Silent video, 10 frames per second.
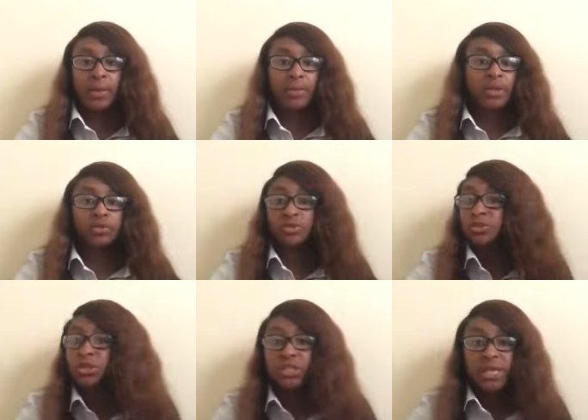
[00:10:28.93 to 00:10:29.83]
In
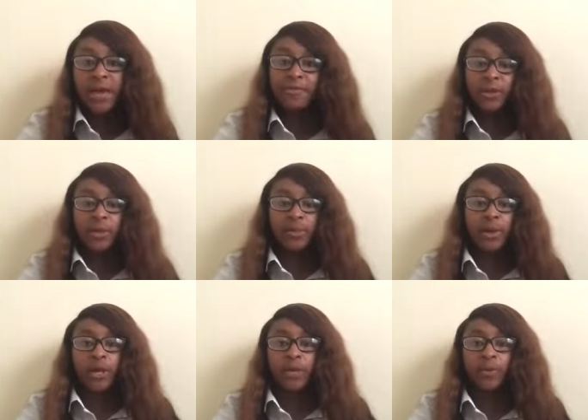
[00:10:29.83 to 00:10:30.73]
just the African
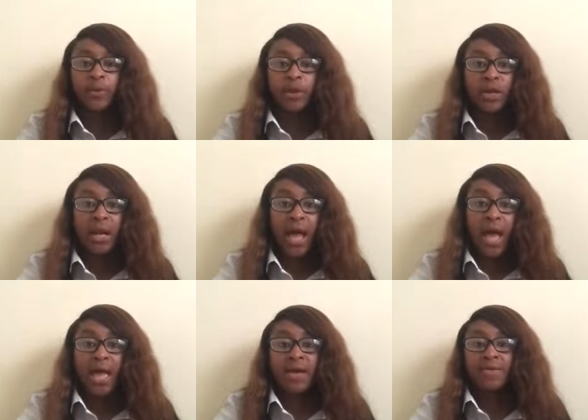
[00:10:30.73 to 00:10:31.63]
American period,
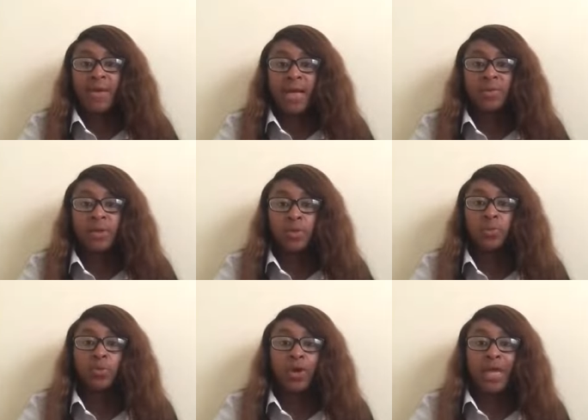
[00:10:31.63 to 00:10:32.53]
I have had
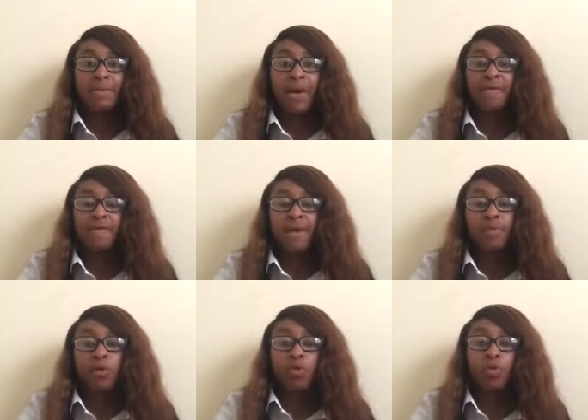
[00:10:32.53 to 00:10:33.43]
people in my
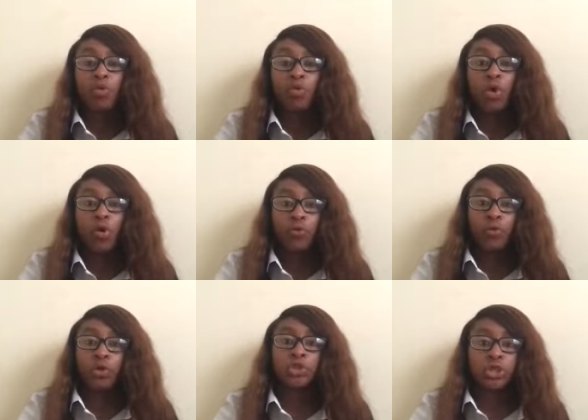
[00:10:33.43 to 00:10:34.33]
family who
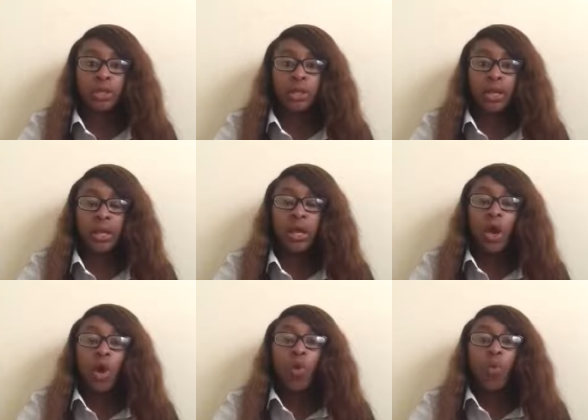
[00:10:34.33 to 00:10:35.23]
unfortunately
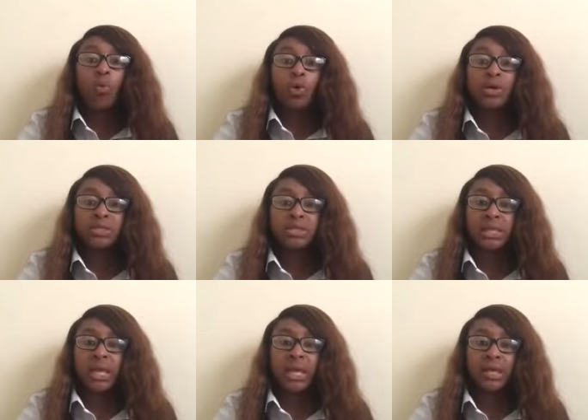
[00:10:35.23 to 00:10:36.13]
were
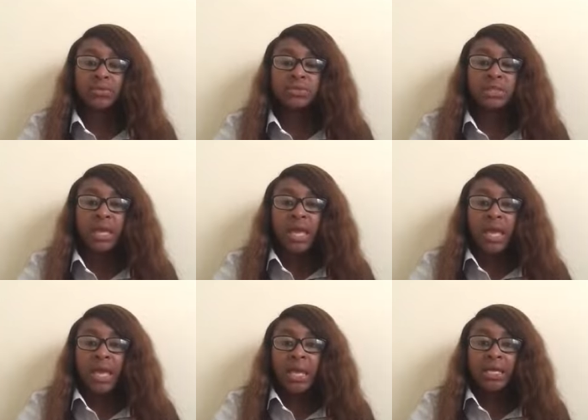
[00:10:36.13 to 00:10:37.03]
slaves,
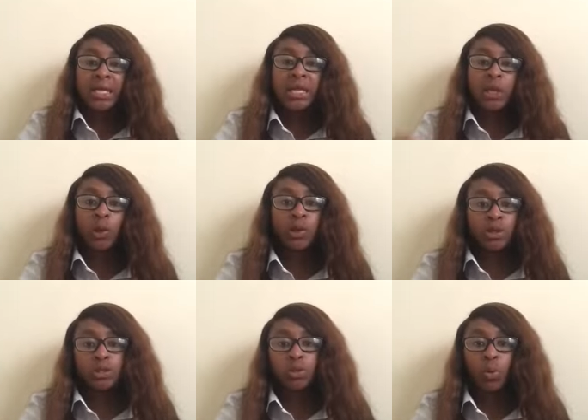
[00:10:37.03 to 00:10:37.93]
and hearing
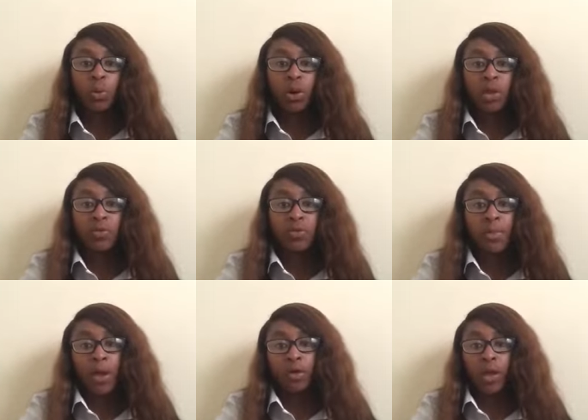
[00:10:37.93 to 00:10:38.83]
the stories from
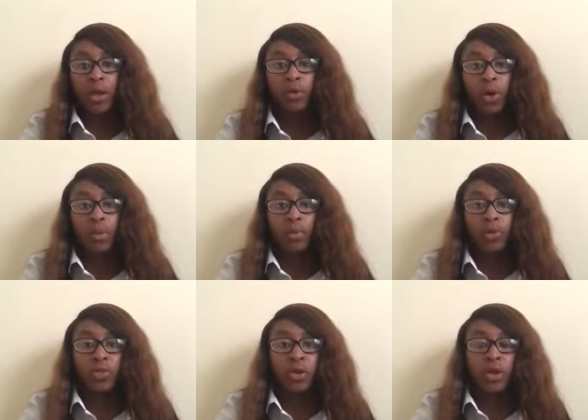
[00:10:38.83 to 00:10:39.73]
my great
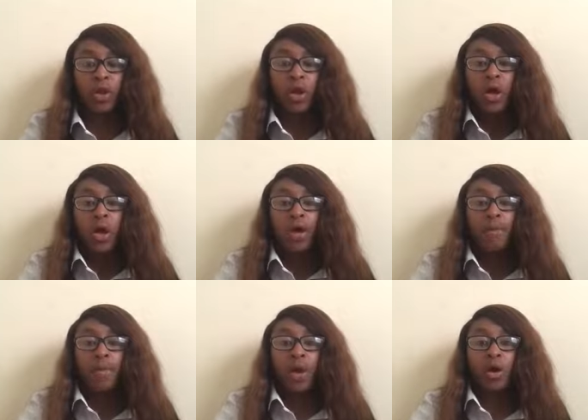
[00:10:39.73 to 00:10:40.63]
grandmother
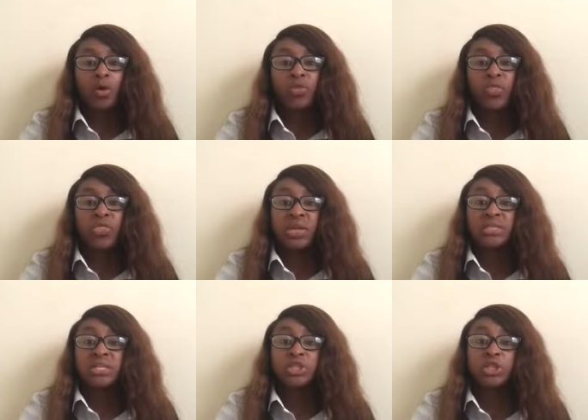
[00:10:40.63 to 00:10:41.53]
about the
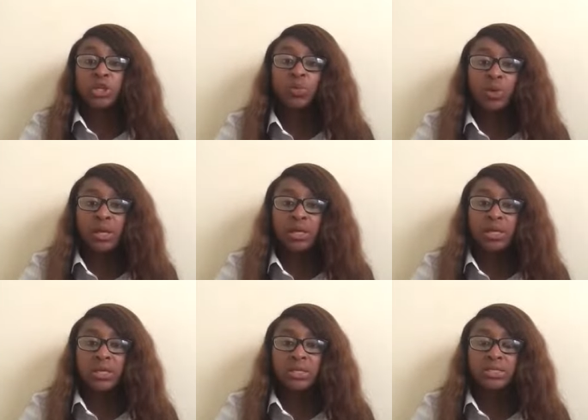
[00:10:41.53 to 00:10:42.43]
things that she
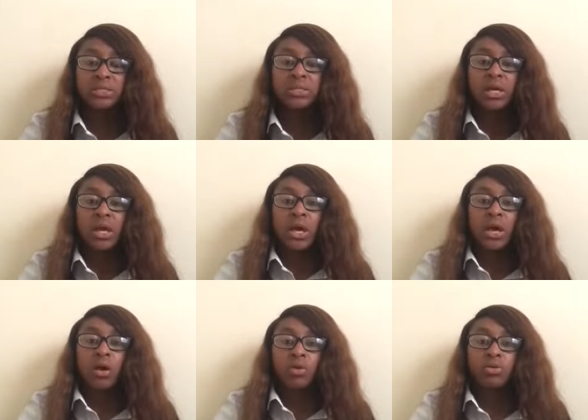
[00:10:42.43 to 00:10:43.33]
witnessed
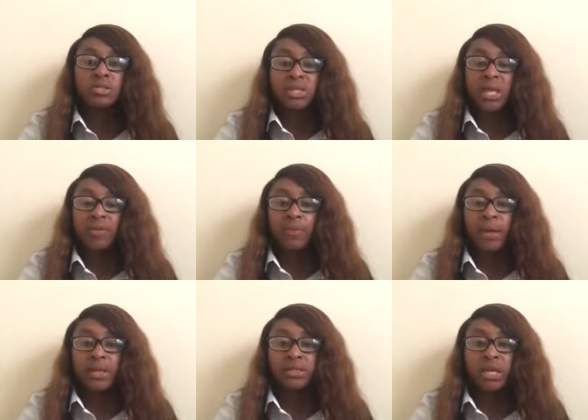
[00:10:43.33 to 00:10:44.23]
on a slave
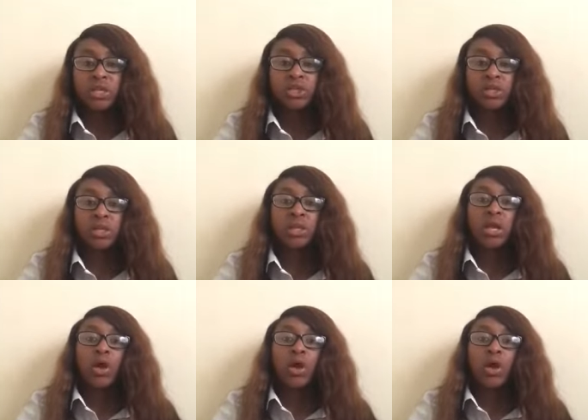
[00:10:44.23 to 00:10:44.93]
plantation